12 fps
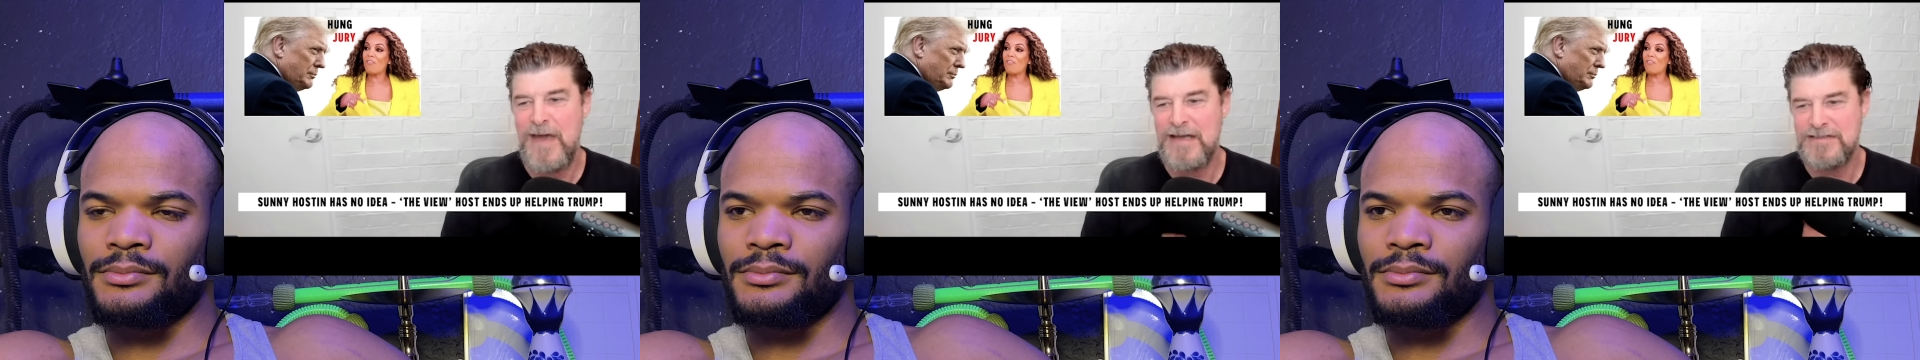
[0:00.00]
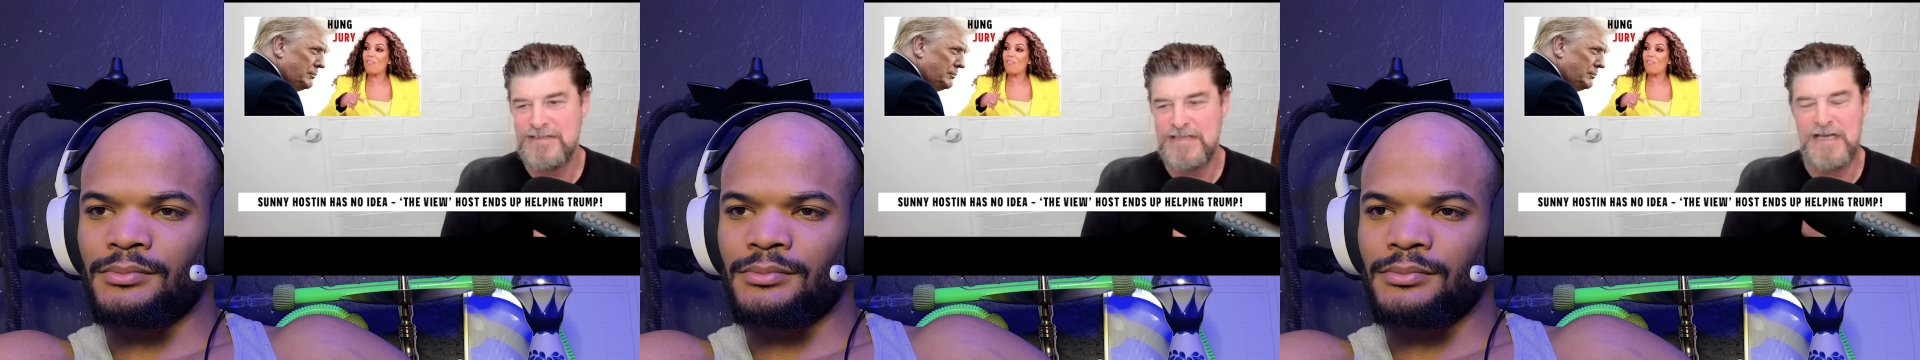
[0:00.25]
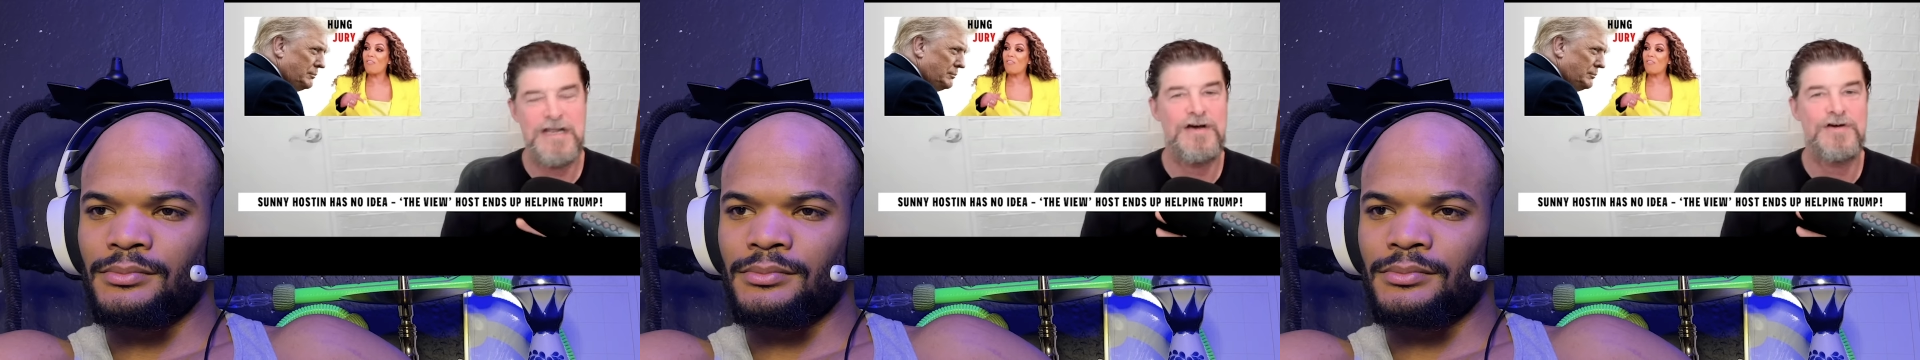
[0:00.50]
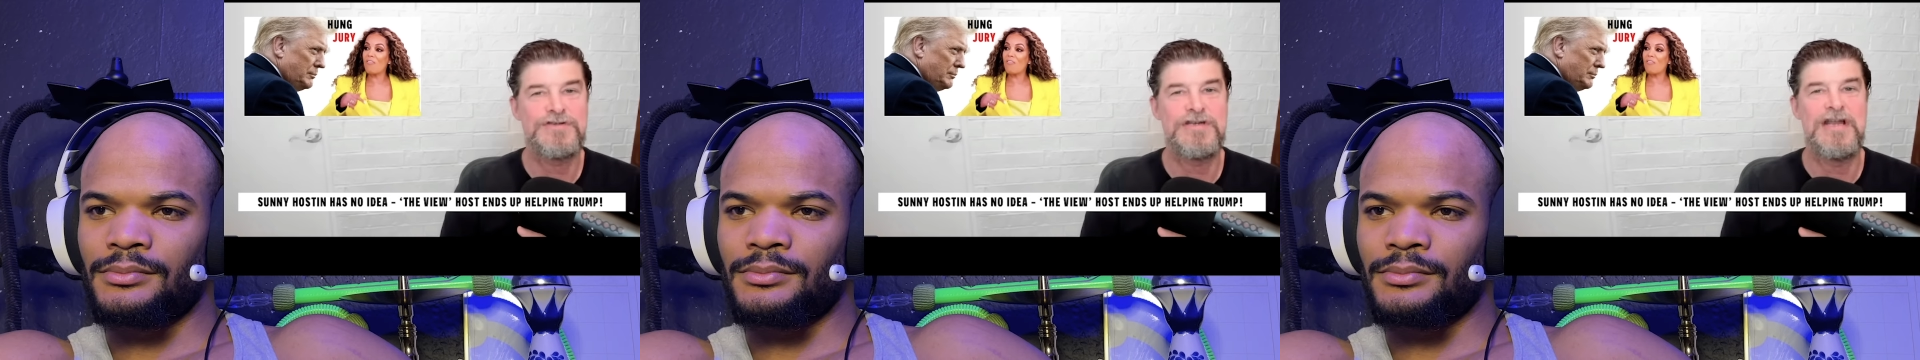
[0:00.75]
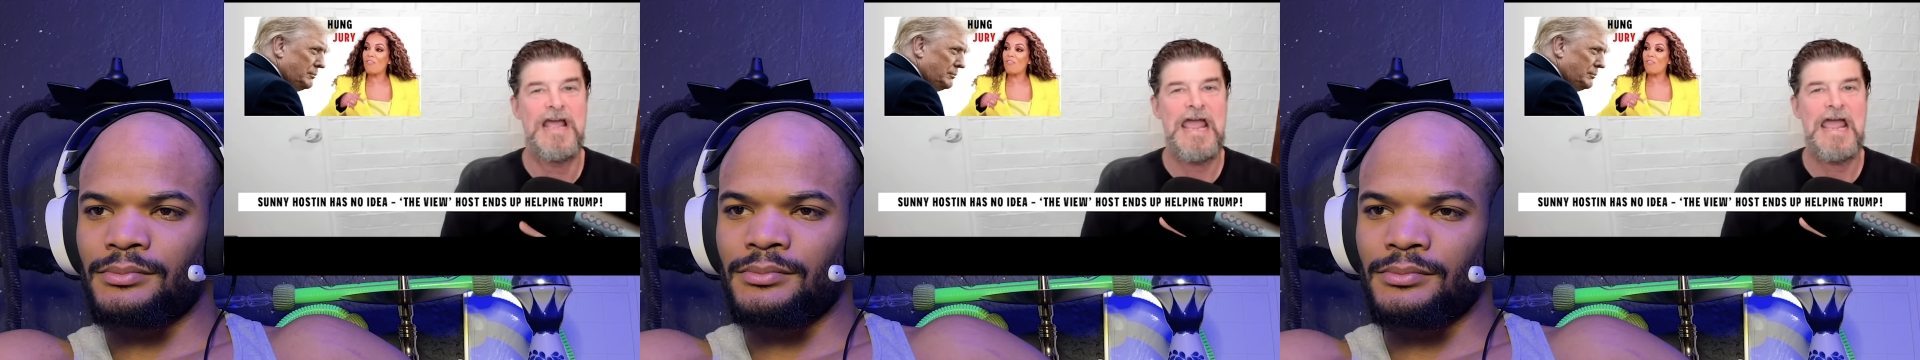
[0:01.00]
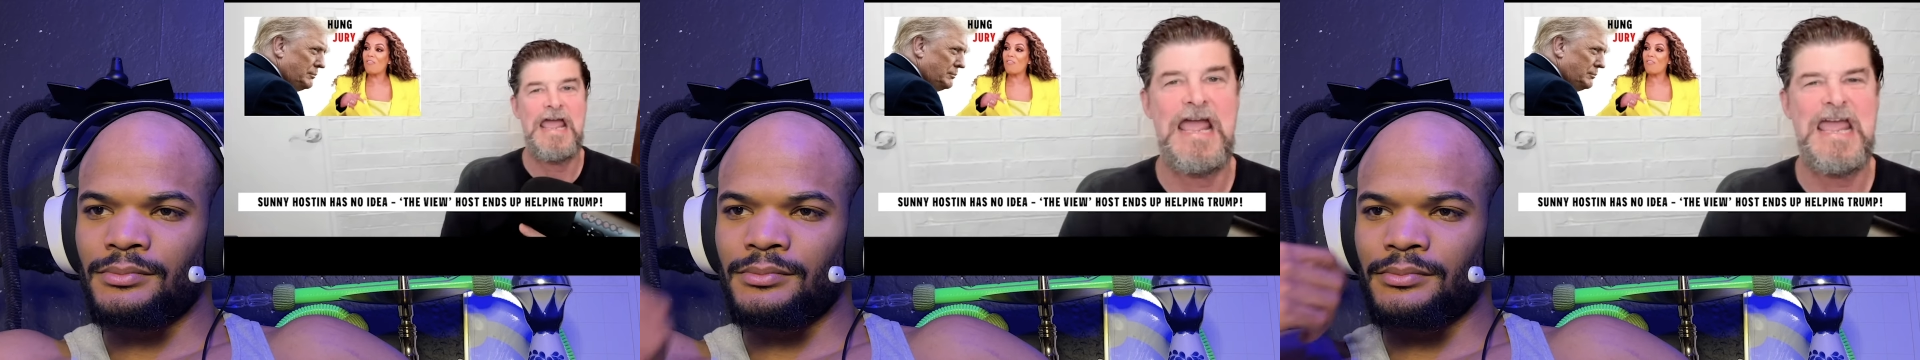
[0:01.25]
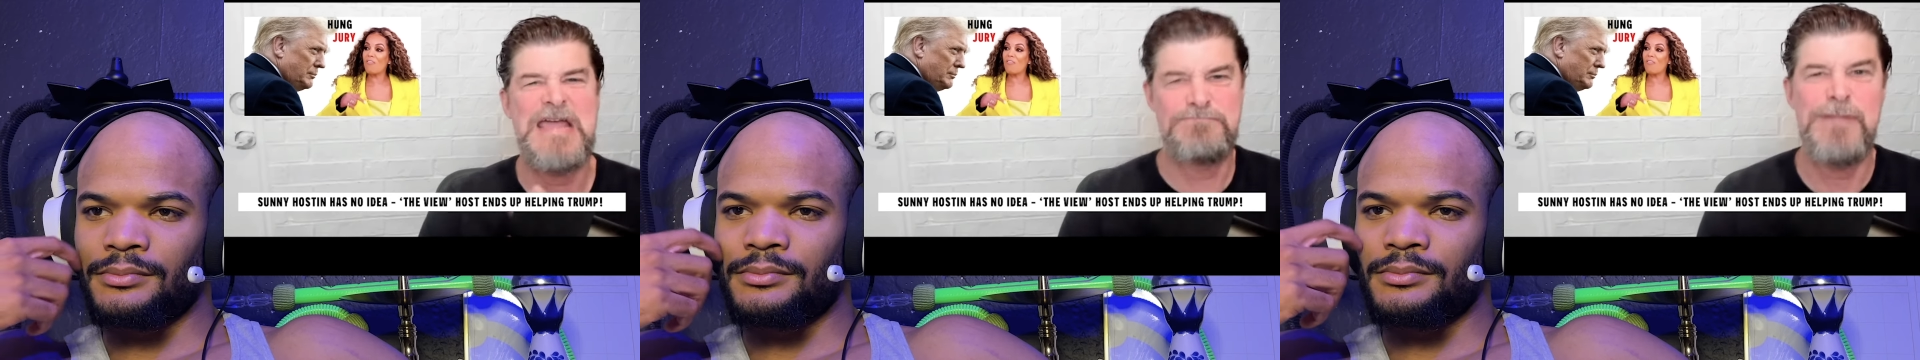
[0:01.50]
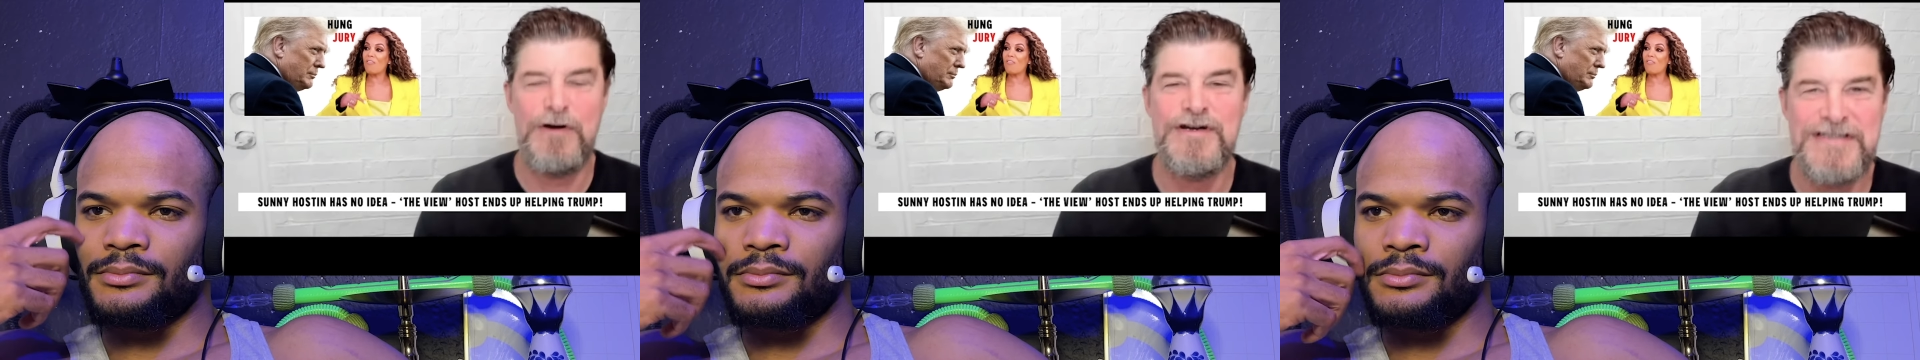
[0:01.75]
Speaker 1: Back to Sunny Hostin.
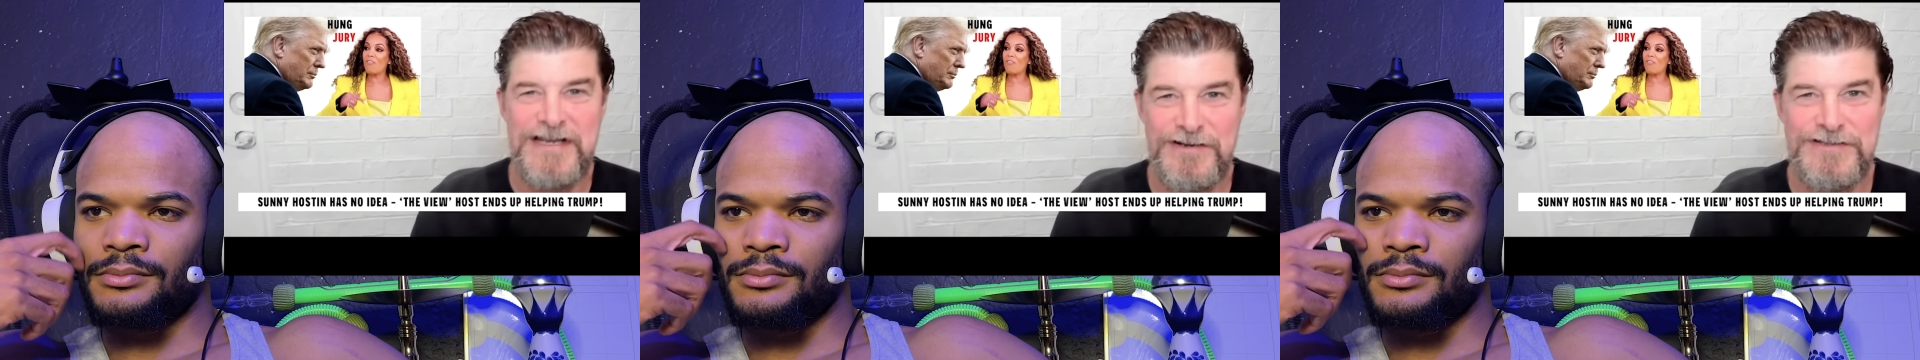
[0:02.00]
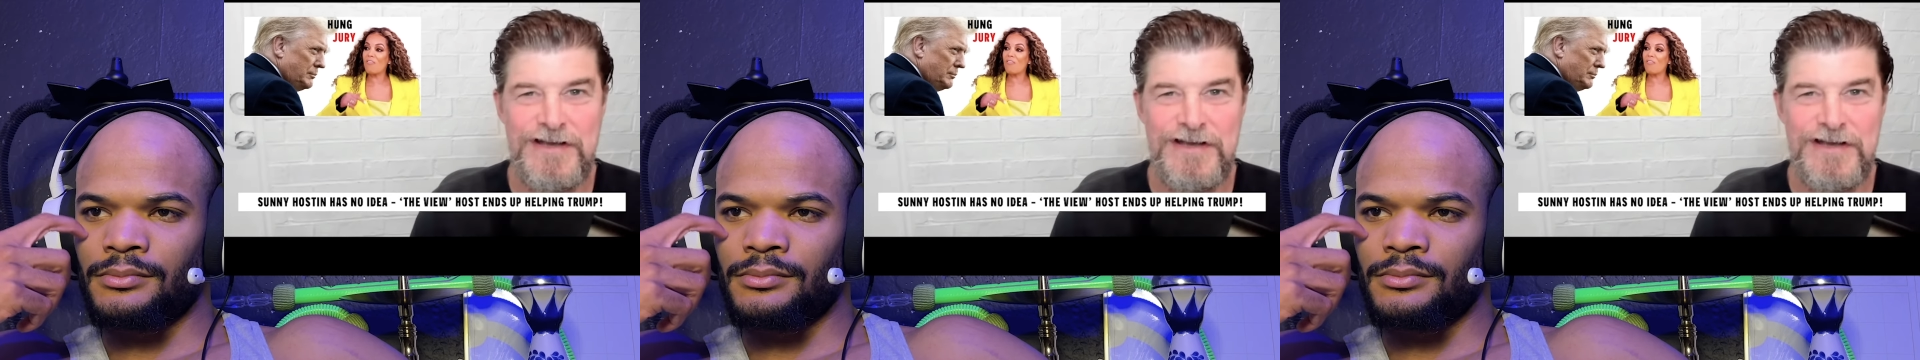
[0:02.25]
Embarrassing